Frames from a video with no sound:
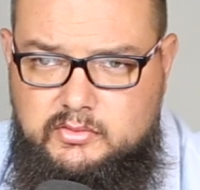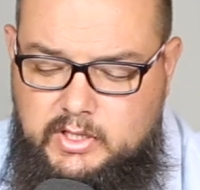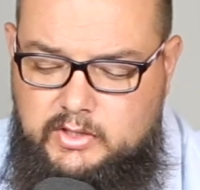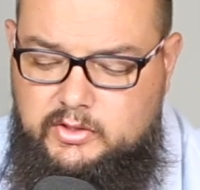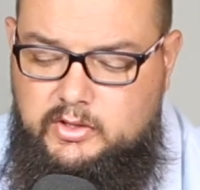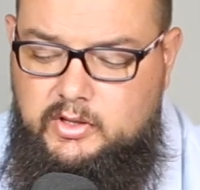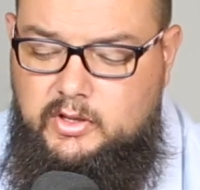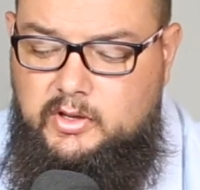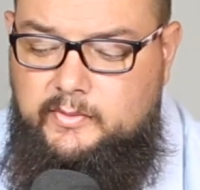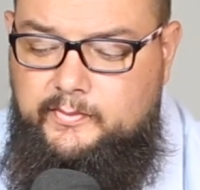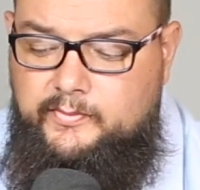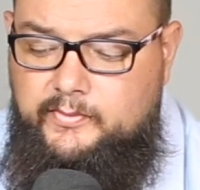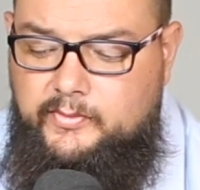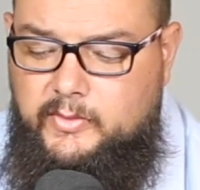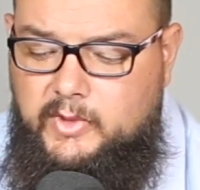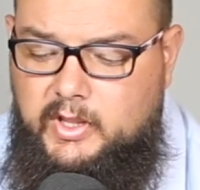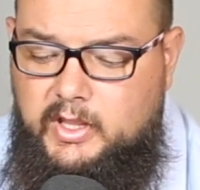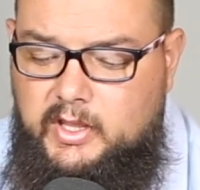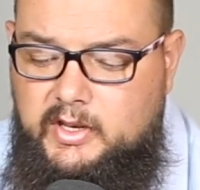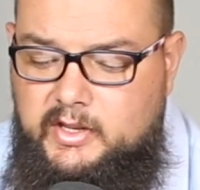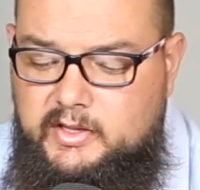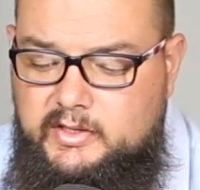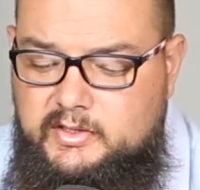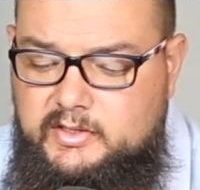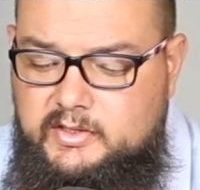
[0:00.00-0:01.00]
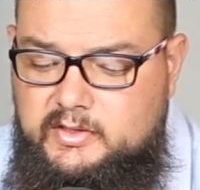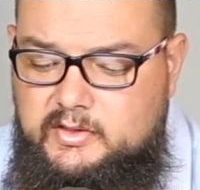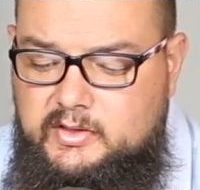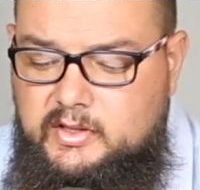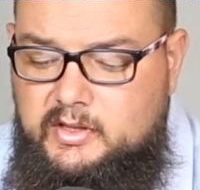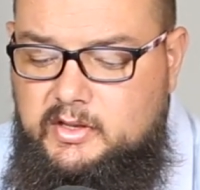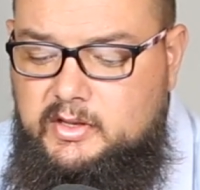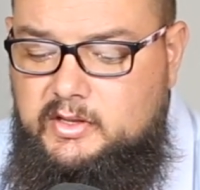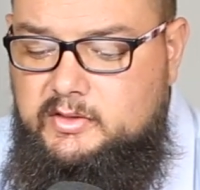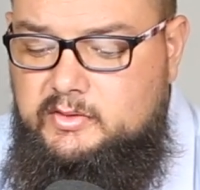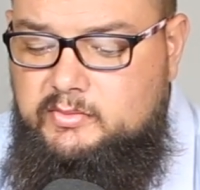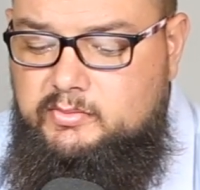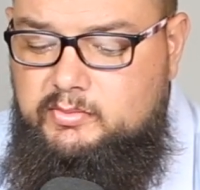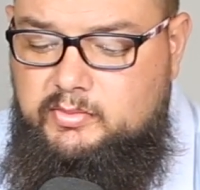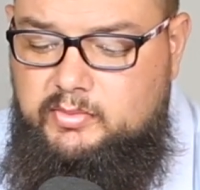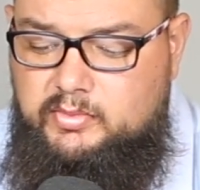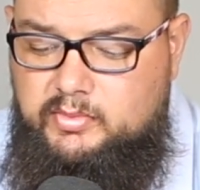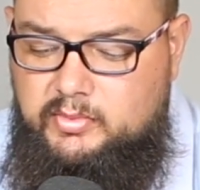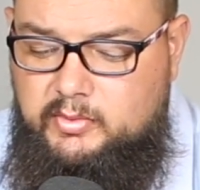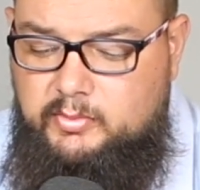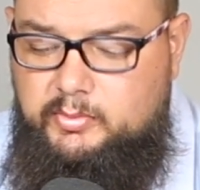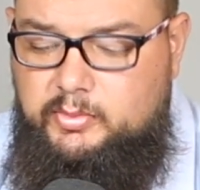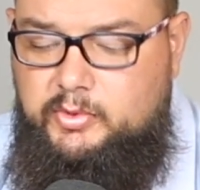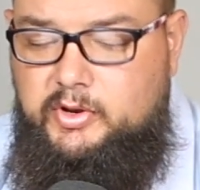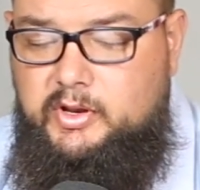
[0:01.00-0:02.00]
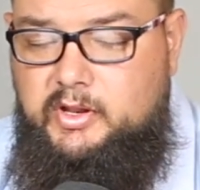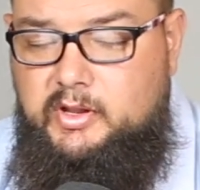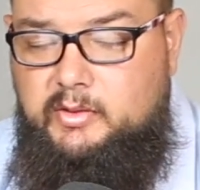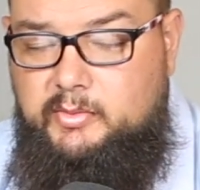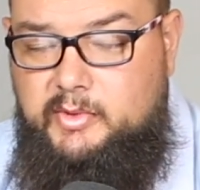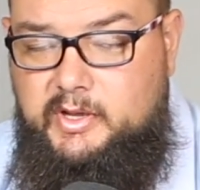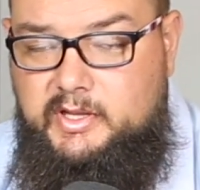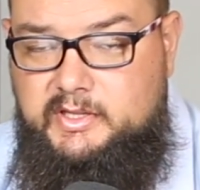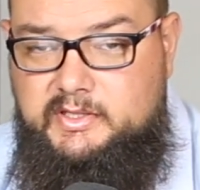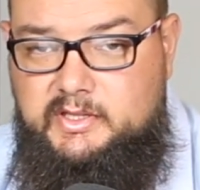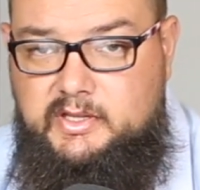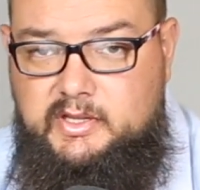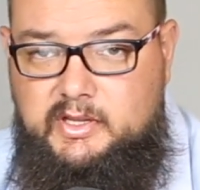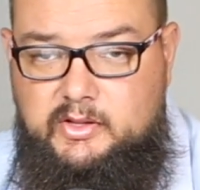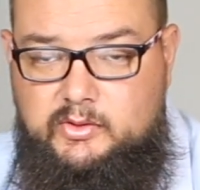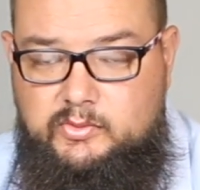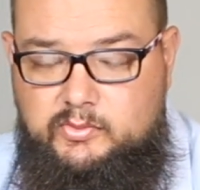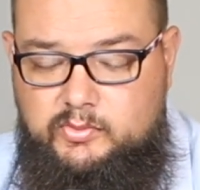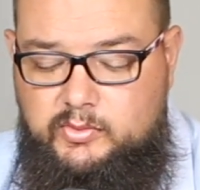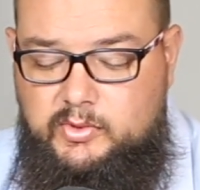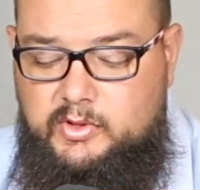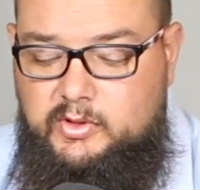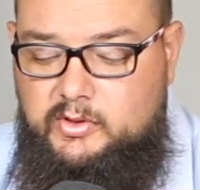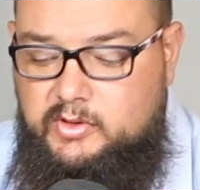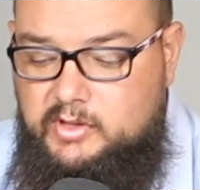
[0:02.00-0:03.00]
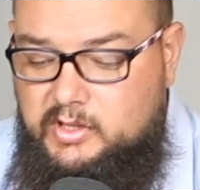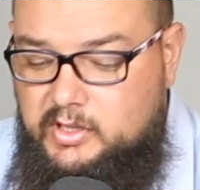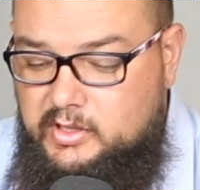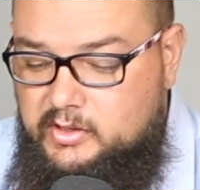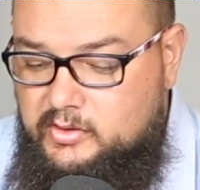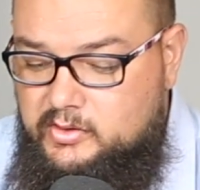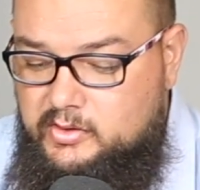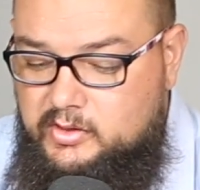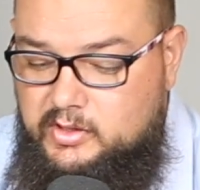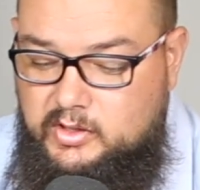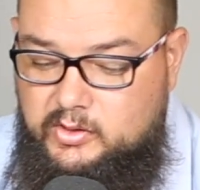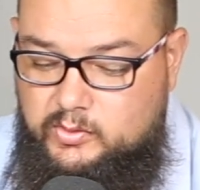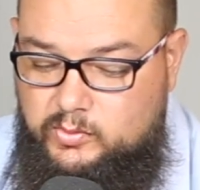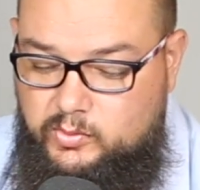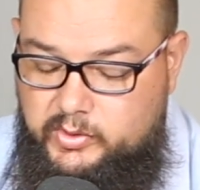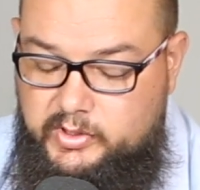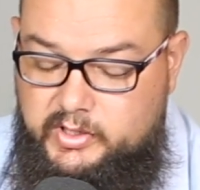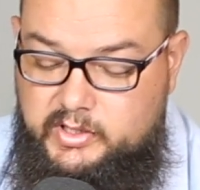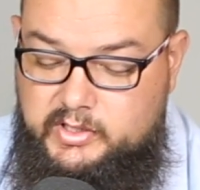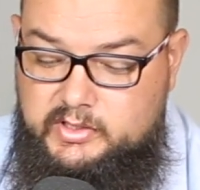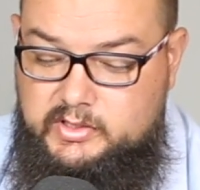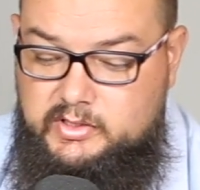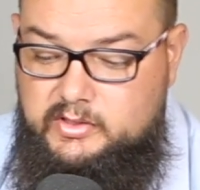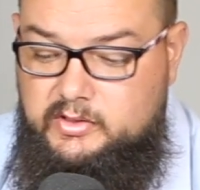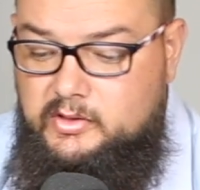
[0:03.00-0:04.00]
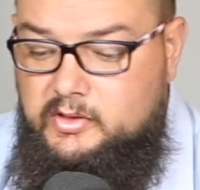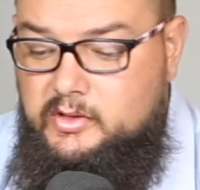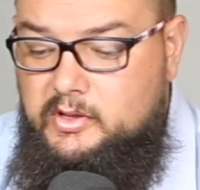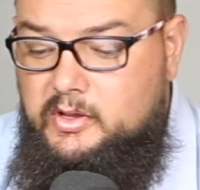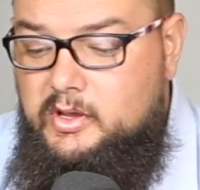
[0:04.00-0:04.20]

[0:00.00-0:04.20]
So yeah, it is it is pretty amazing. It it, it, works.